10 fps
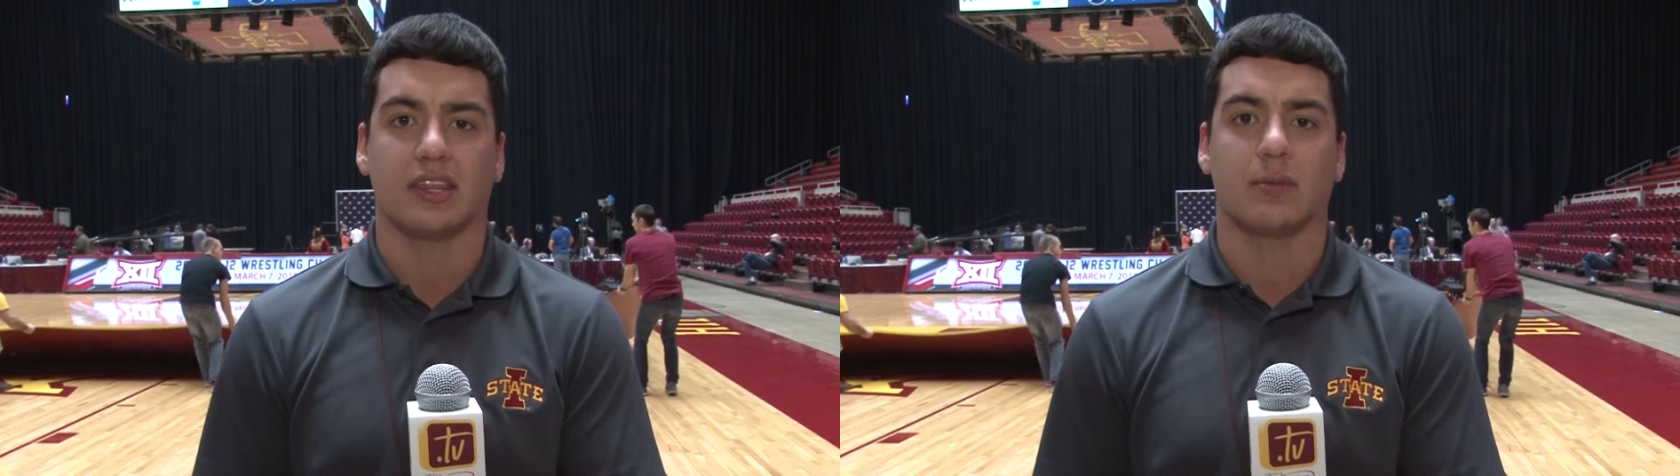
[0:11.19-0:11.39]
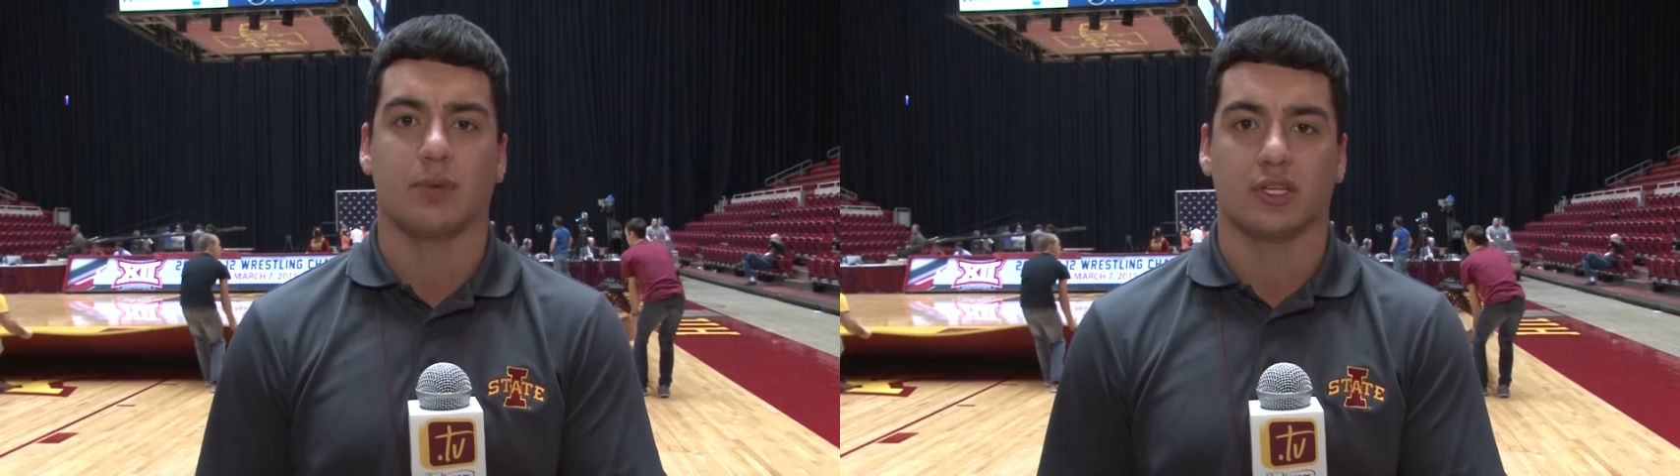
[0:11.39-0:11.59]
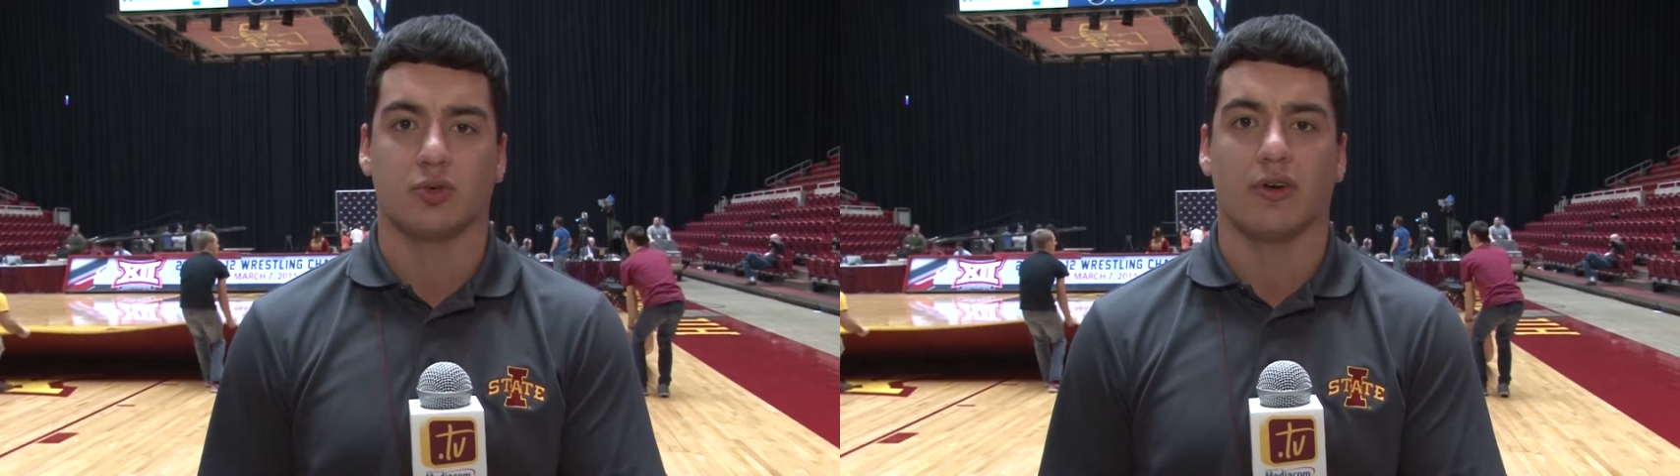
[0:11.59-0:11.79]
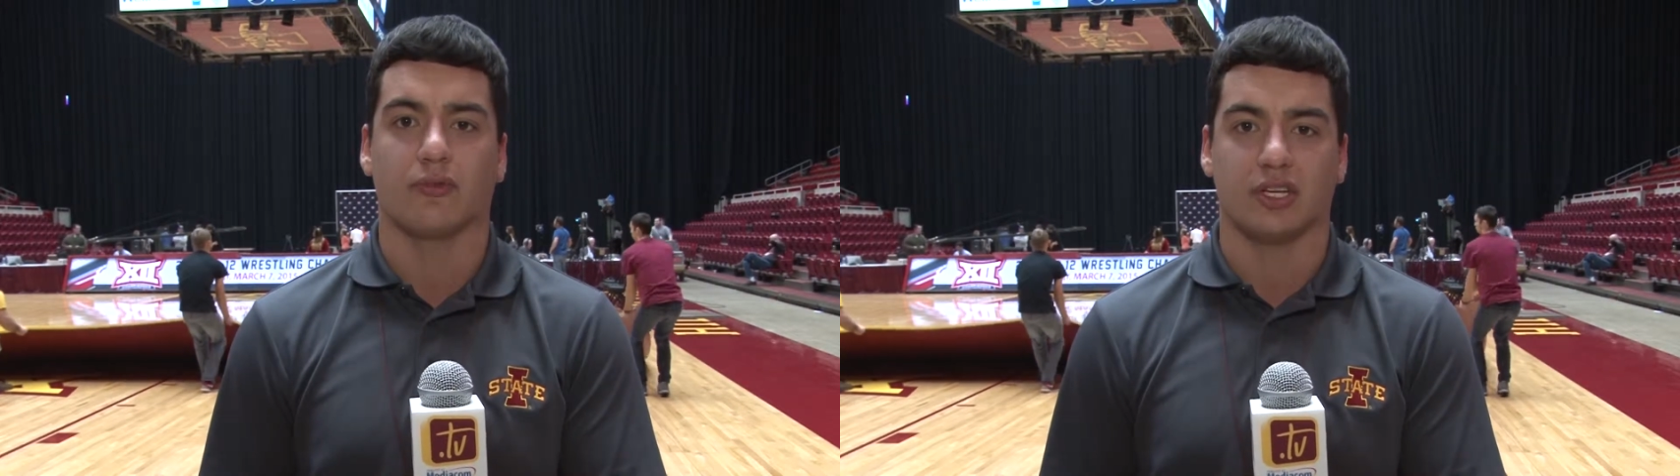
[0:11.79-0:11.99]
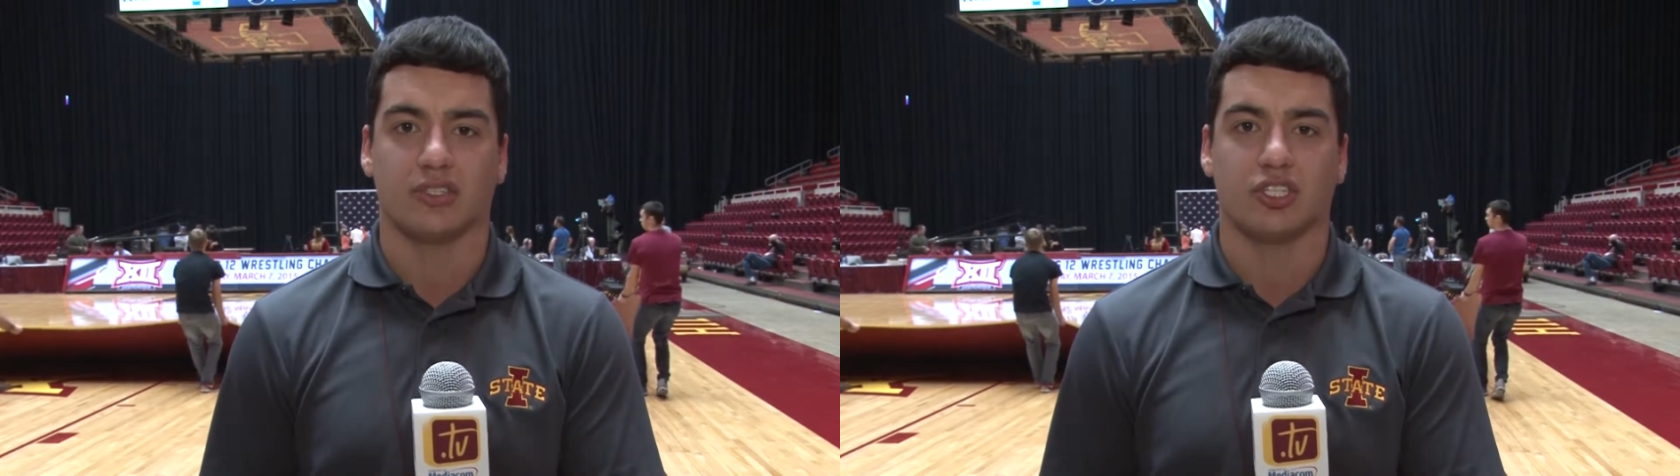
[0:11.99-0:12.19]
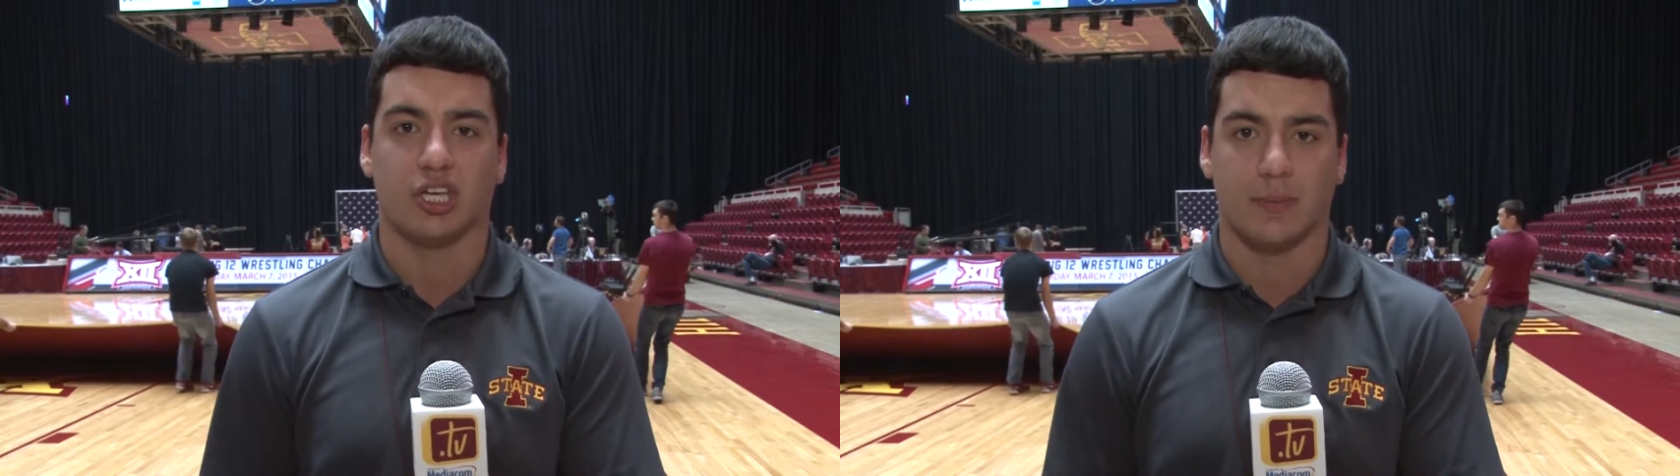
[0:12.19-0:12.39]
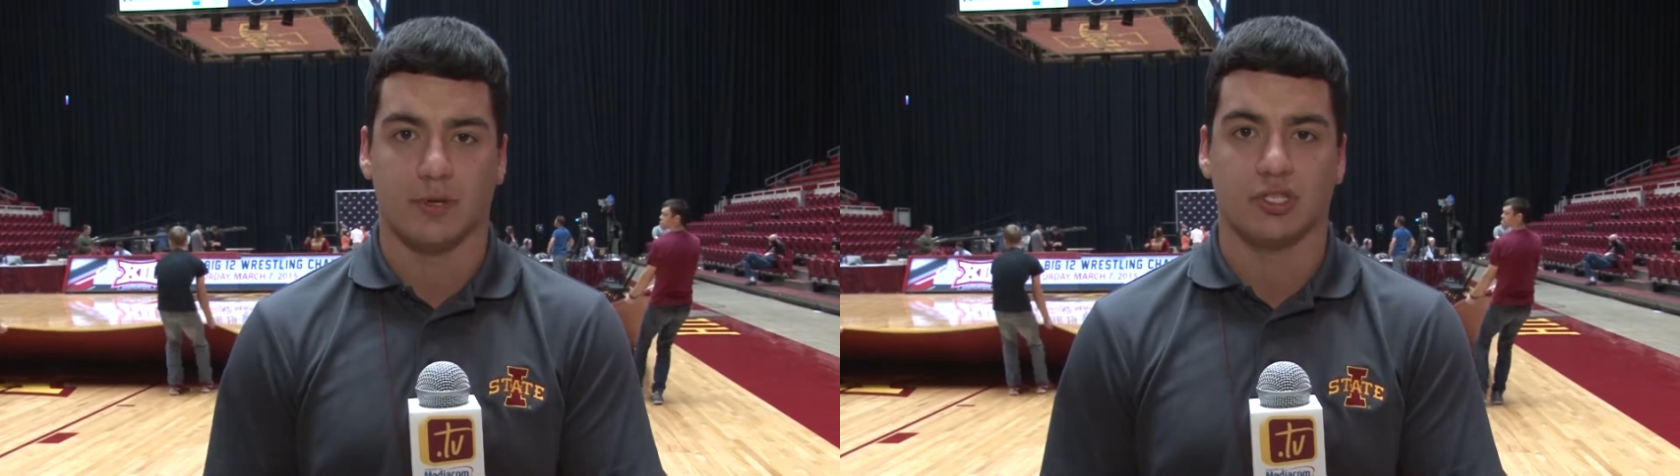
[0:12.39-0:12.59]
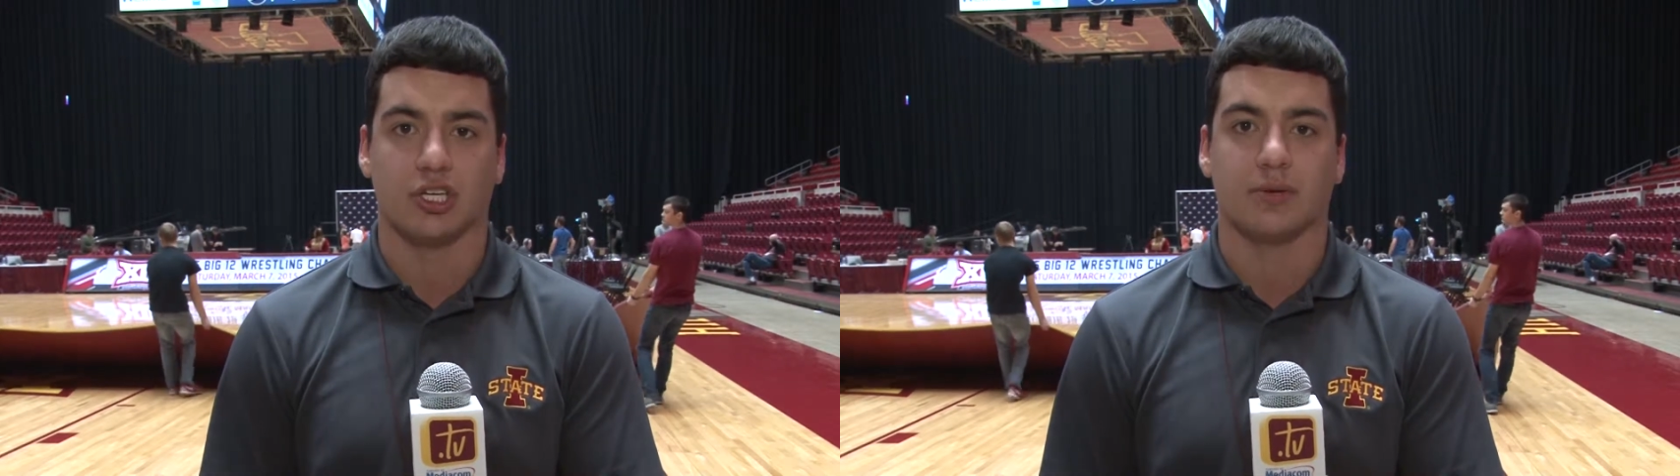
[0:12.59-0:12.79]
at the Big 12 Wrestling
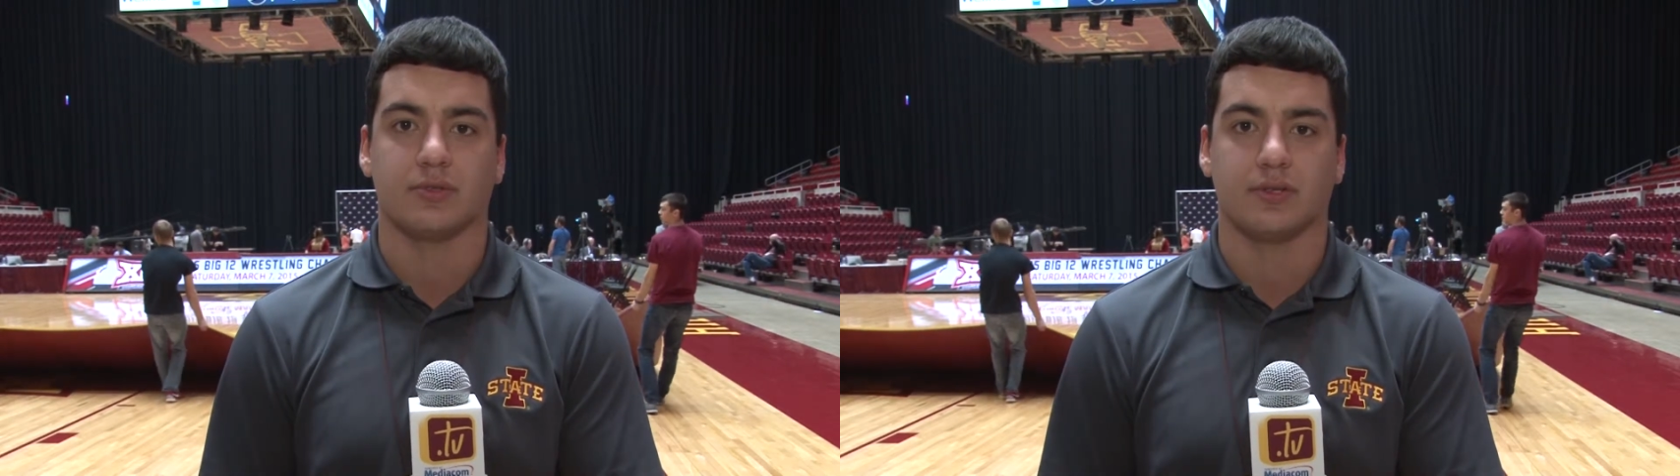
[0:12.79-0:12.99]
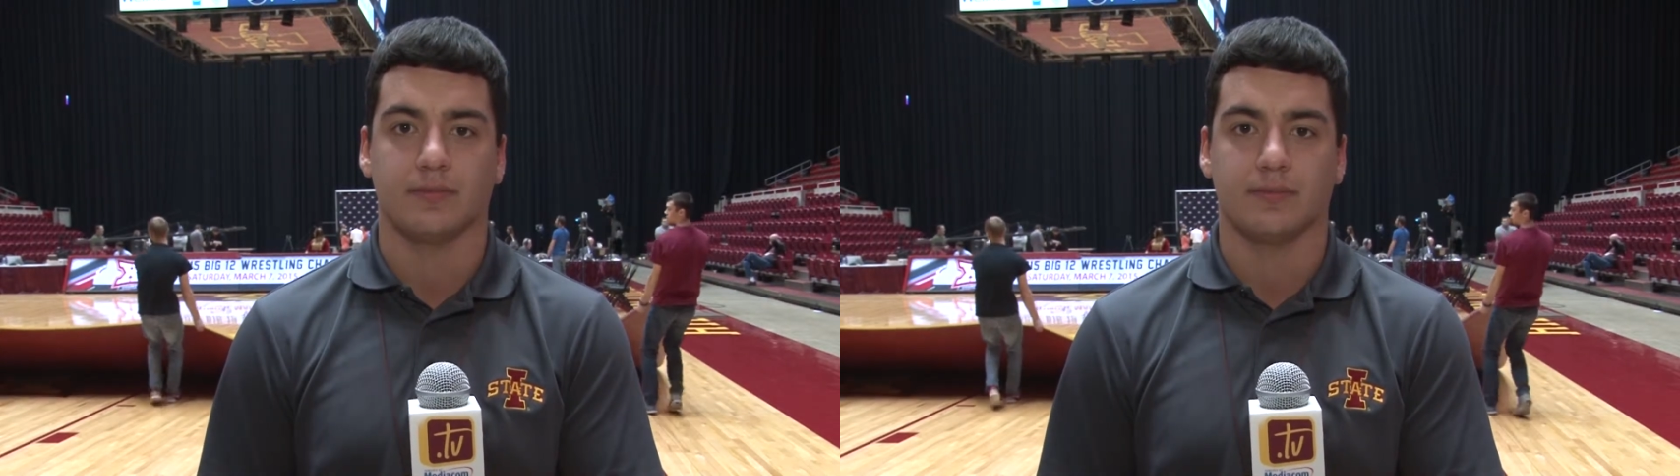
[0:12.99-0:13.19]
Championships.